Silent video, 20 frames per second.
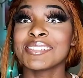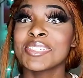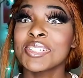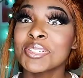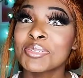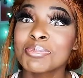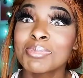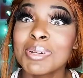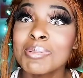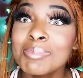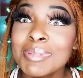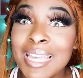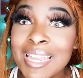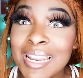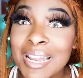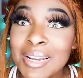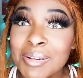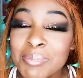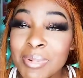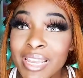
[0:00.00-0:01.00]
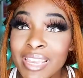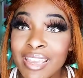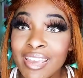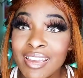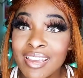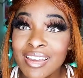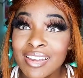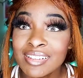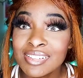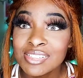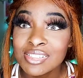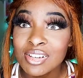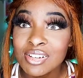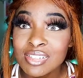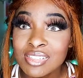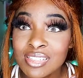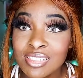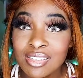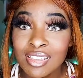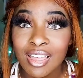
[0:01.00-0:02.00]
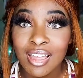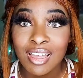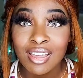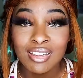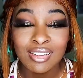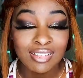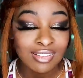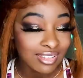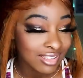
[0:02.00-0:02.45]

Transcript: Just ripped that out of my hand. Did y'all see that?